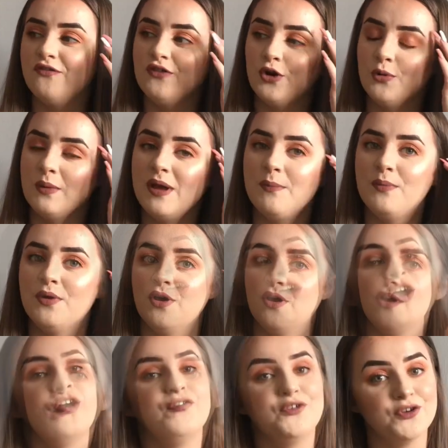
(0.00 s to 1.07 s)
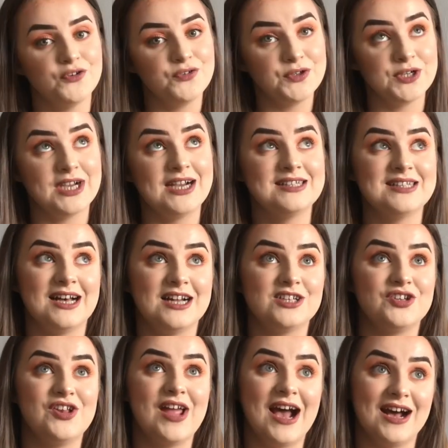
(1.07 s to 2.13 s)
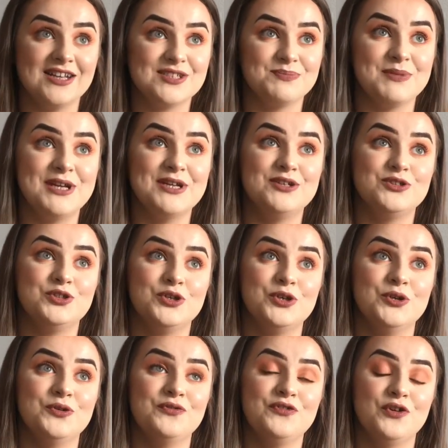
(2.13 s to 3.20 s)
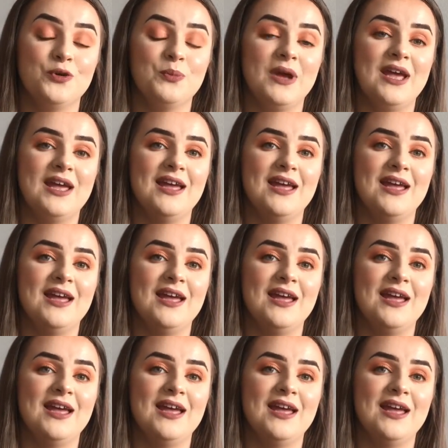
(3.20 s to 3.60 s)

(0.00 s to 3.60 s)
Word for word: film it but a few of you guys actually asked me to film it